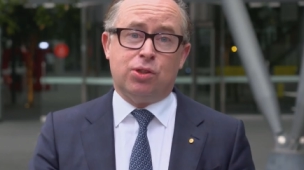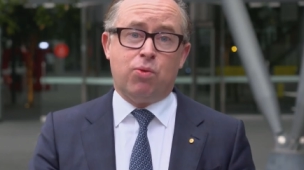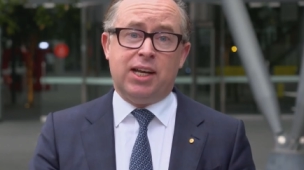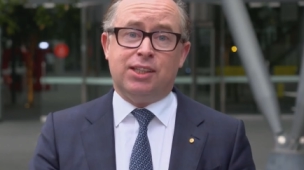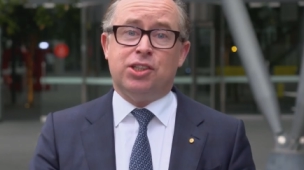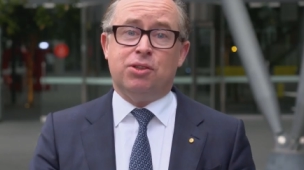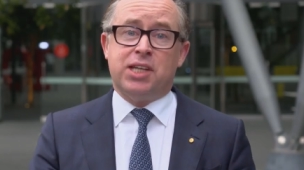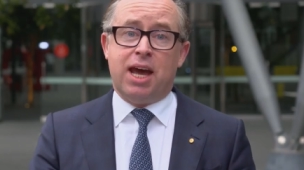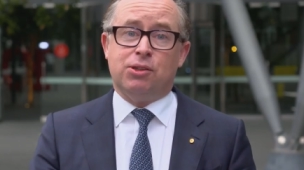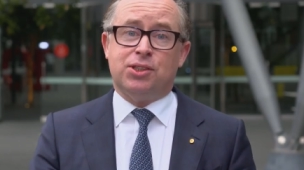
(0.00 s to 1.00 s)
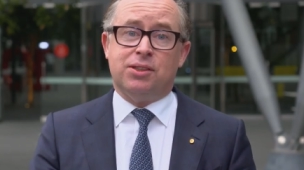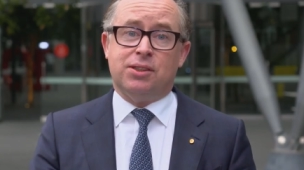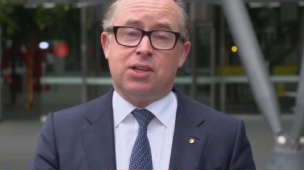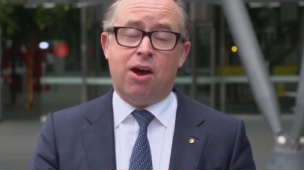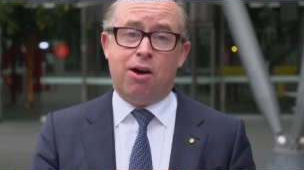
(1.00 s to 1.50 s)

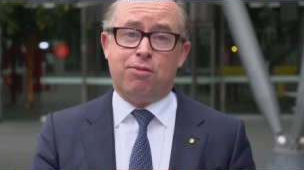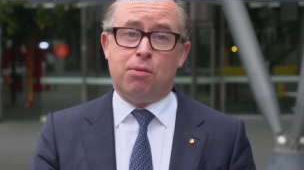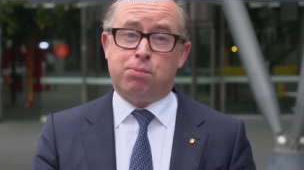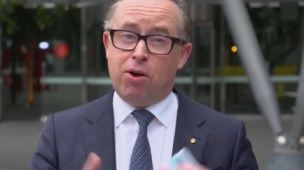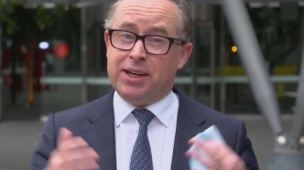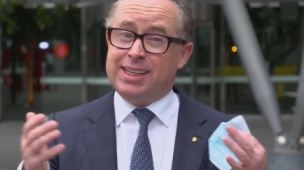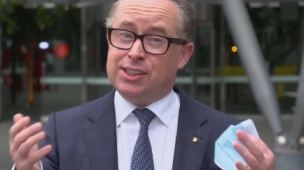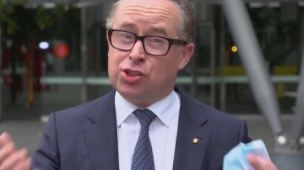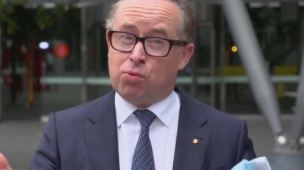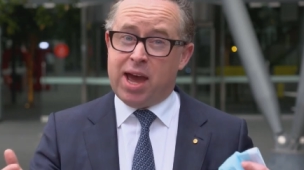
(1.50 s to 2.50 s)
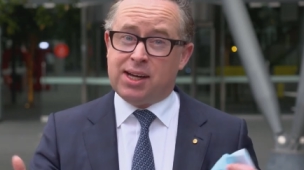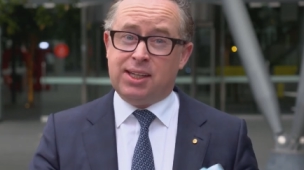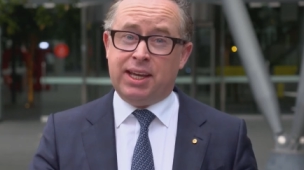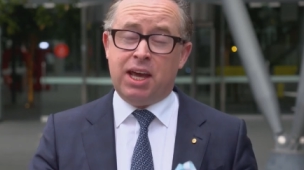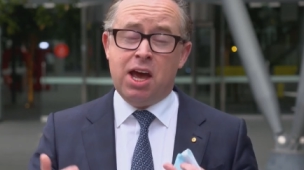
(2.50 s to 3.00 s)
22,000 of our employees directly,